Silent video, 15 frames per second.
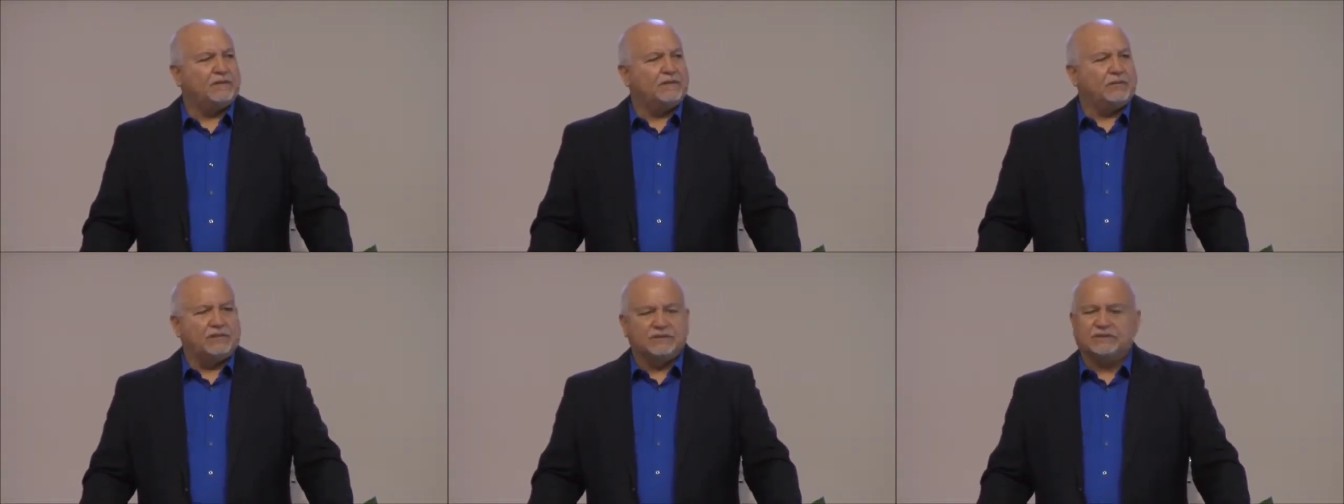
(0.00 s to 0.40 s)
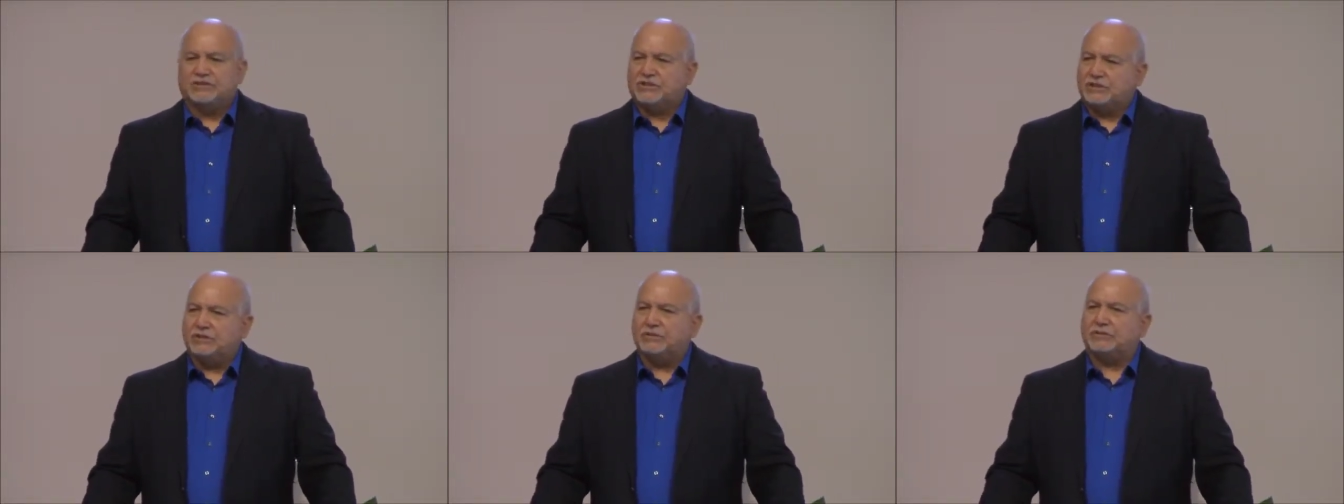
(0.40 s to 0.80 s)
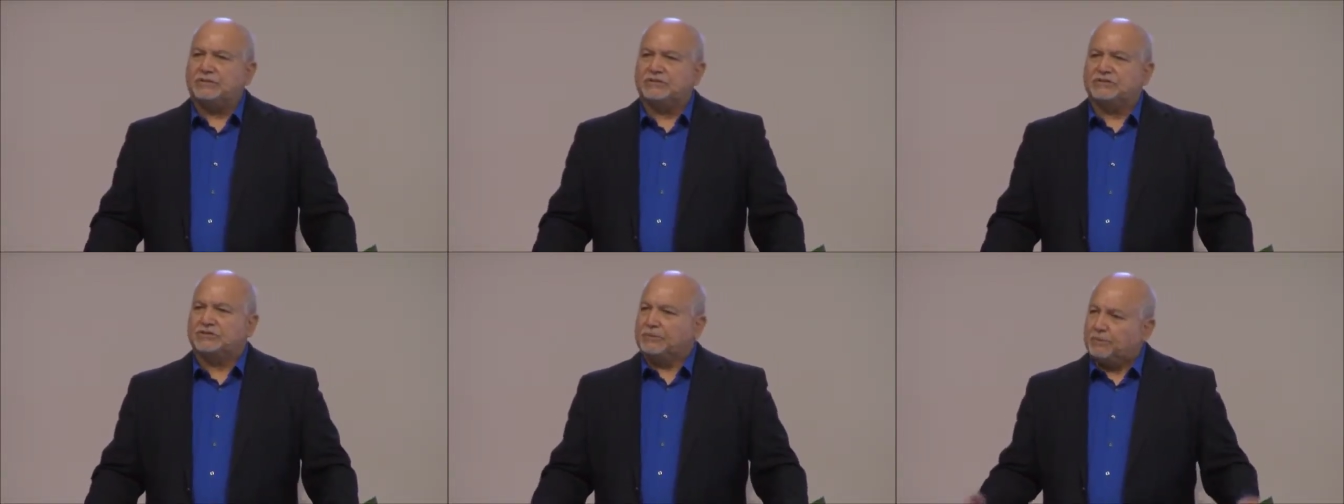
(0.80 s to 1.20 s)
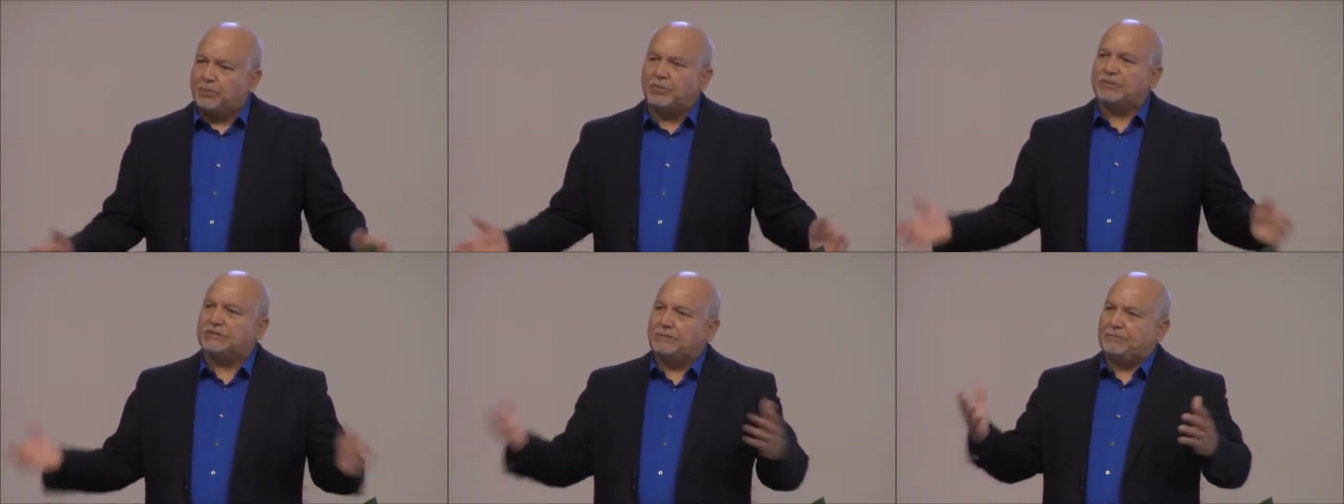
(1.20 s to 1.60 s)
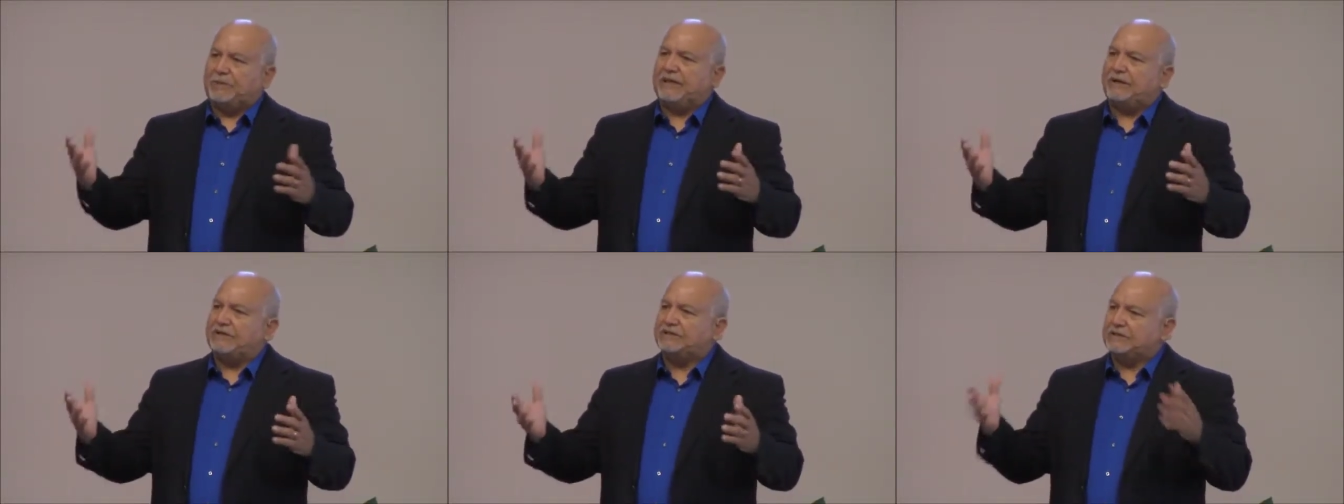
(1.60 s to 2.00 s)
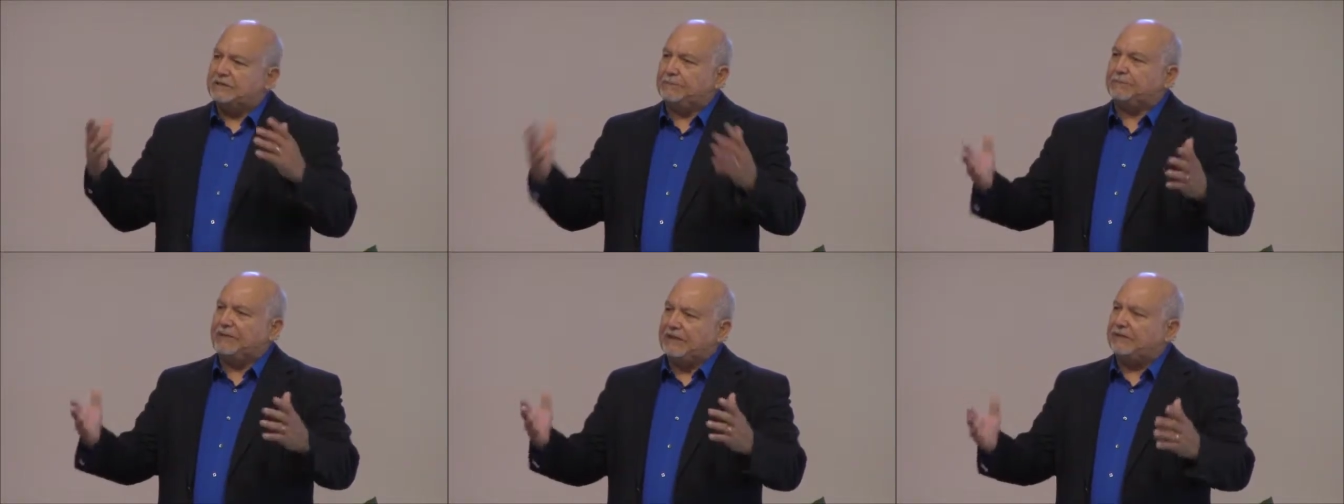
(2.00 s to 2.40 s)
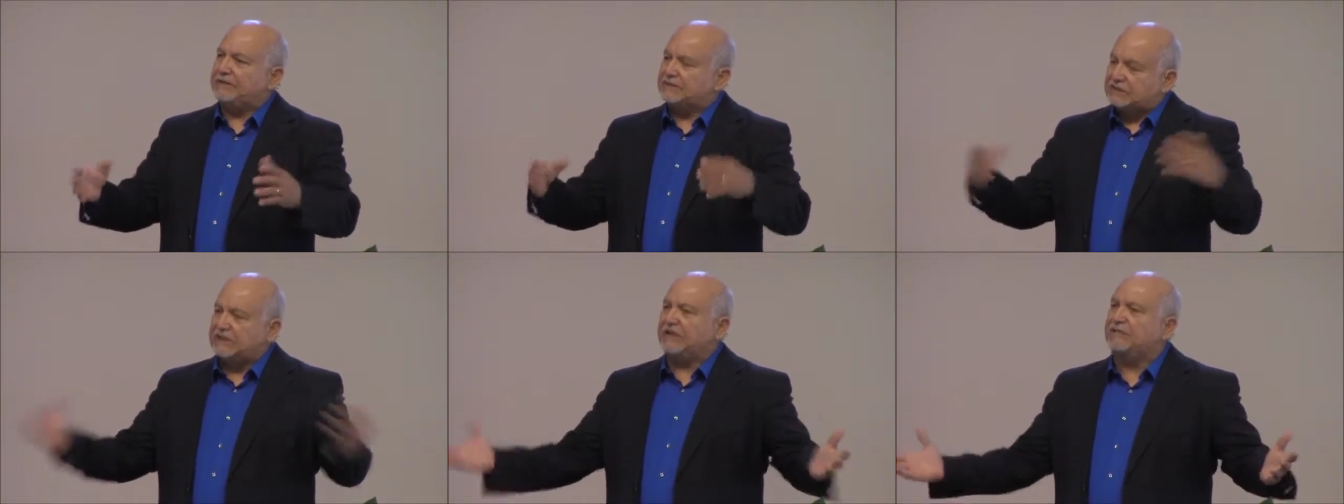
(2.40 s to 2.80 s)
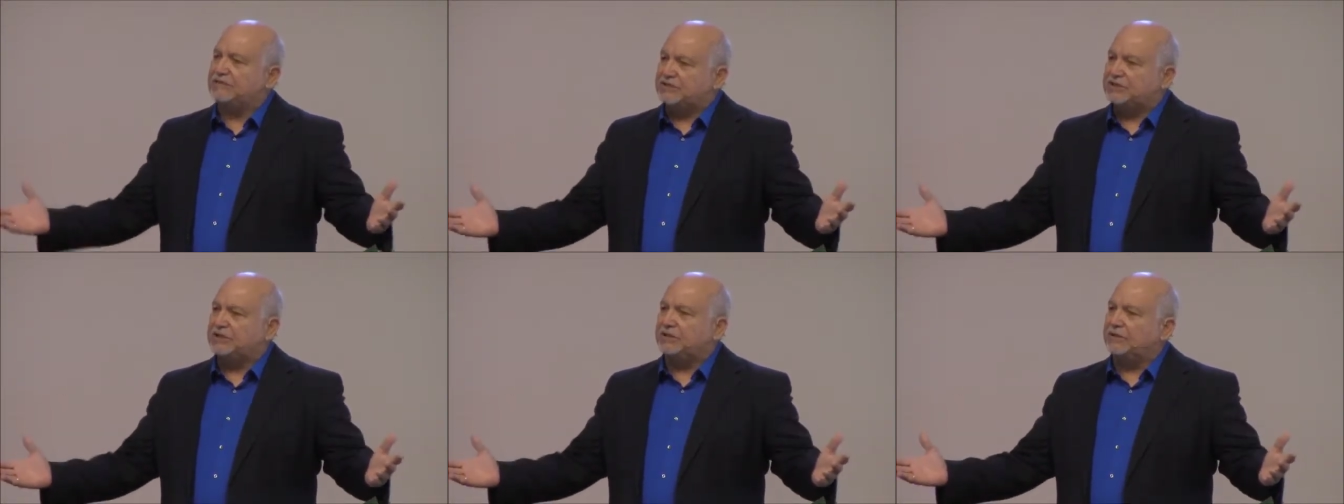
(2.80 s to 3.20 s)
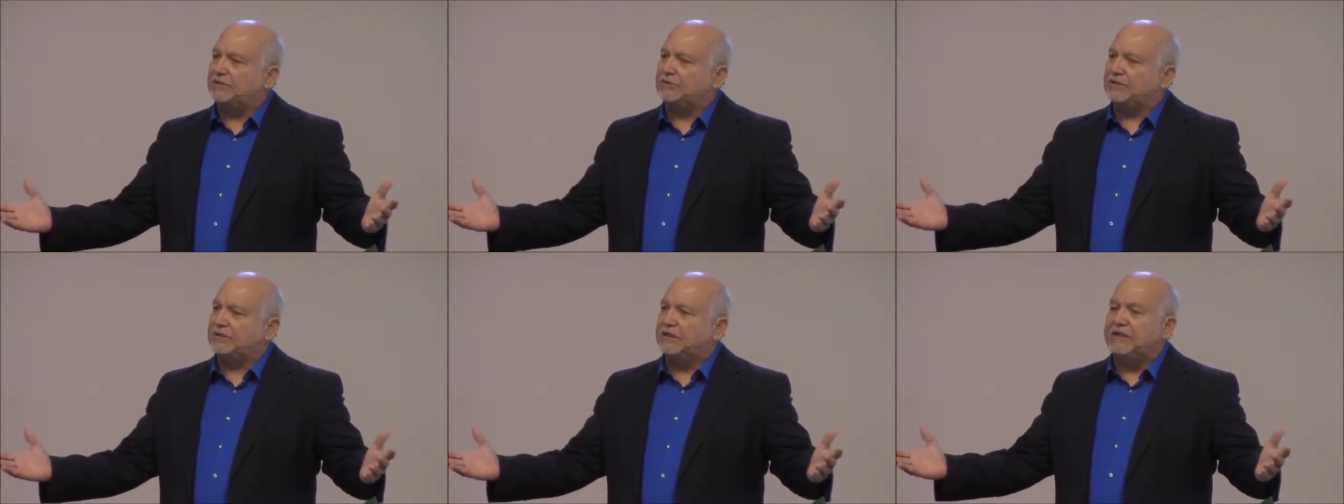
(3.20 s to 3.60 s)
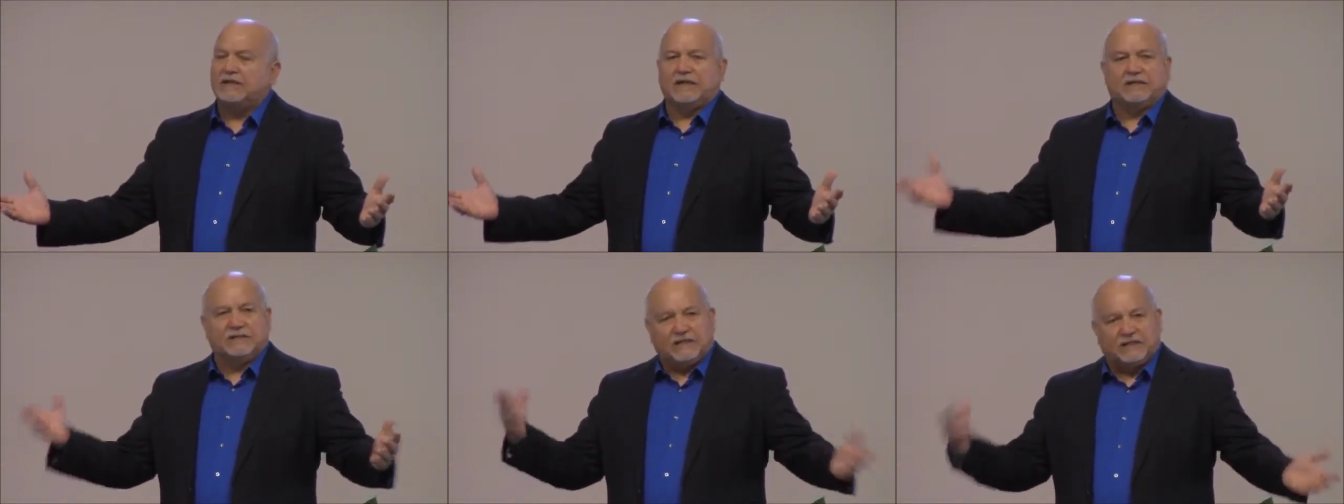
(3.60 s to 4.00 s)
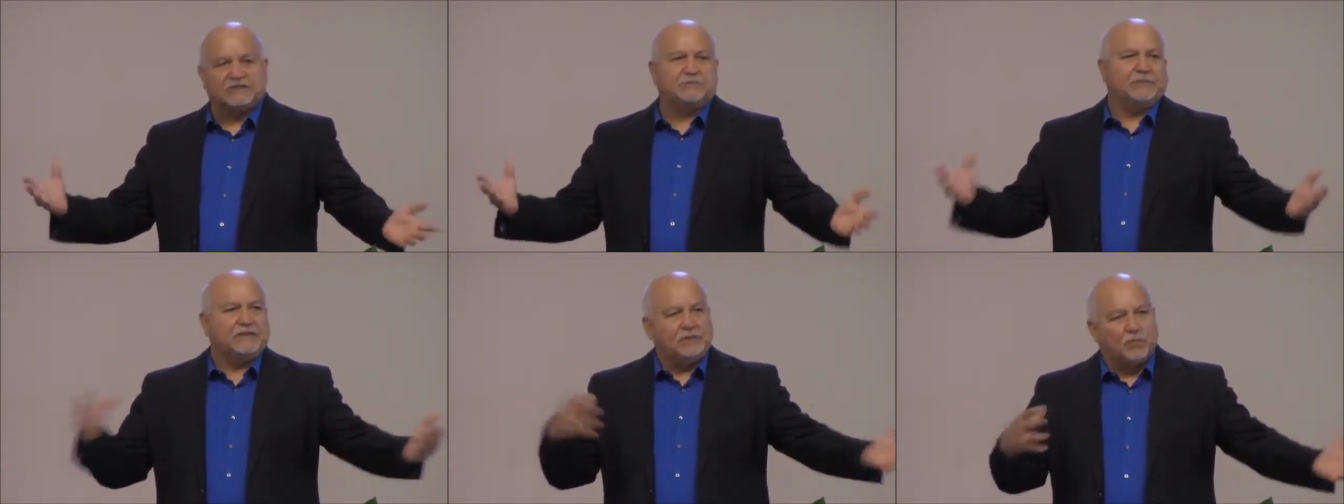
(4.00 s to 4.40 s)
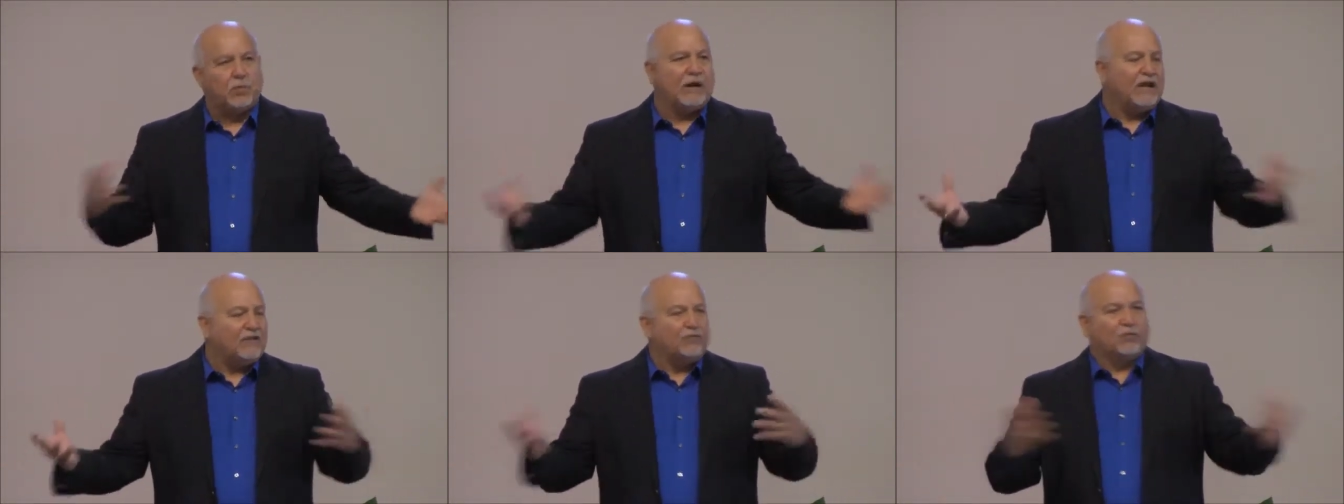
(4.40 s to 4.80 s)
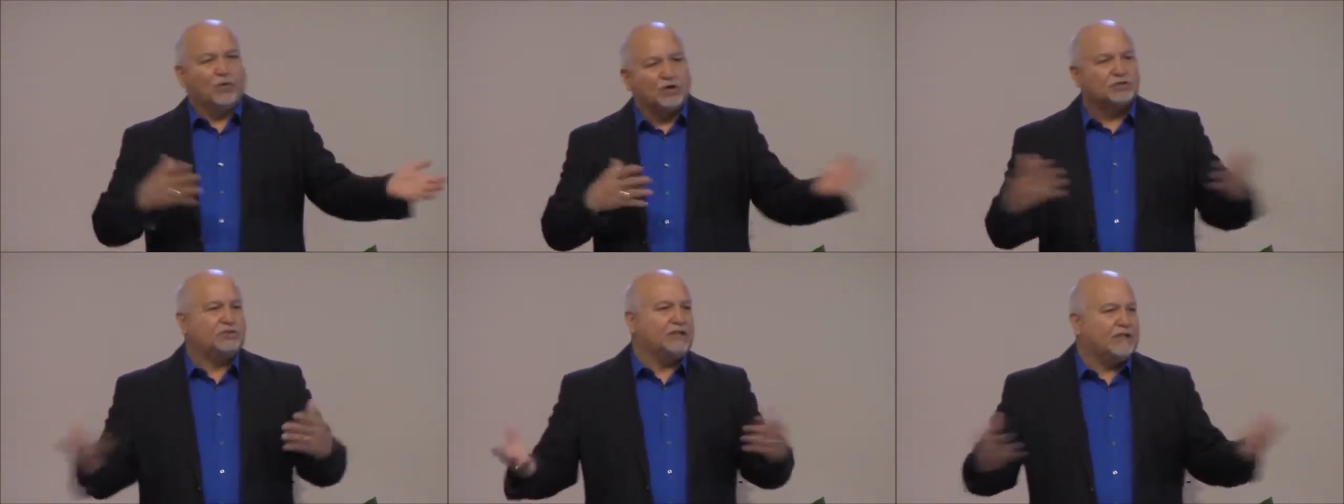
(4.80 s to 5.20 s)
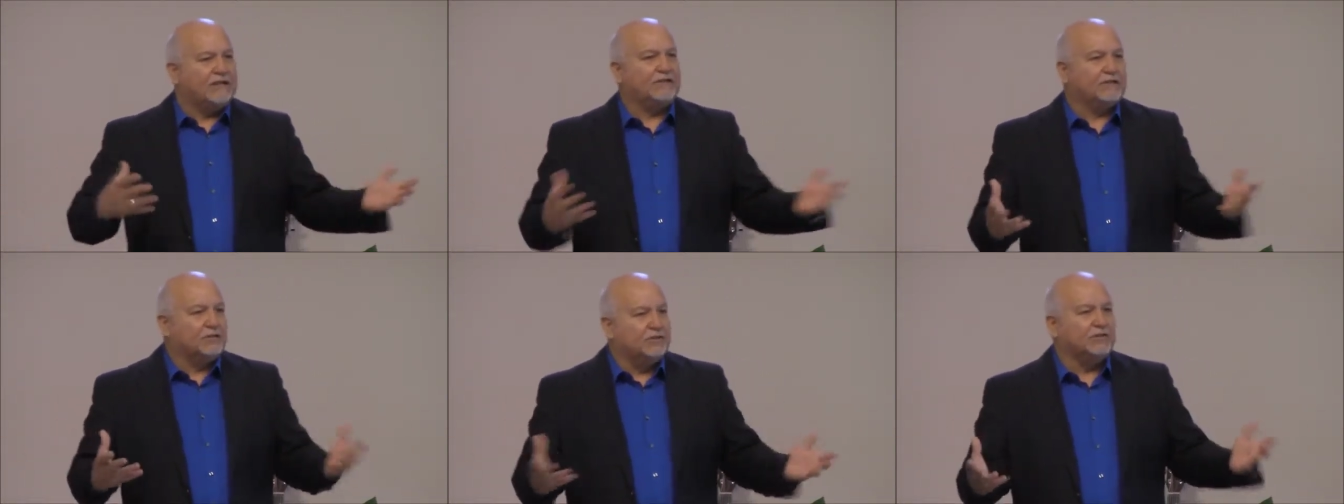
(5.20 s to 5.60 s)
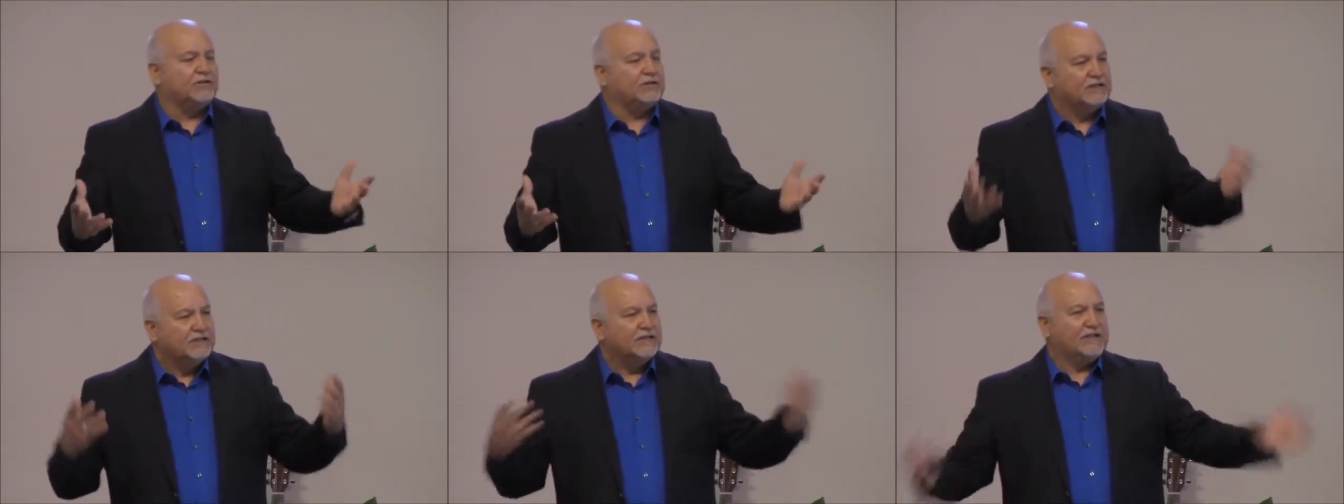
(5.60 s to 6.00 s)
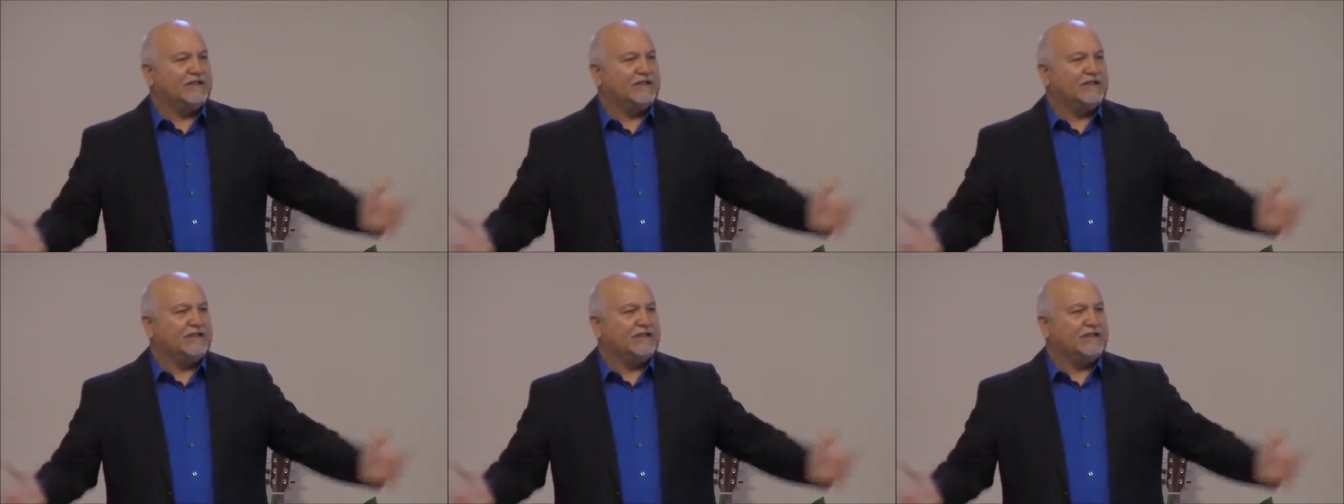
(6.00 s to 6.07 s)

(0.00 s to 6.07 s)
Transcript: When the children support the parents and the parents love the children and the husband and wife work together good,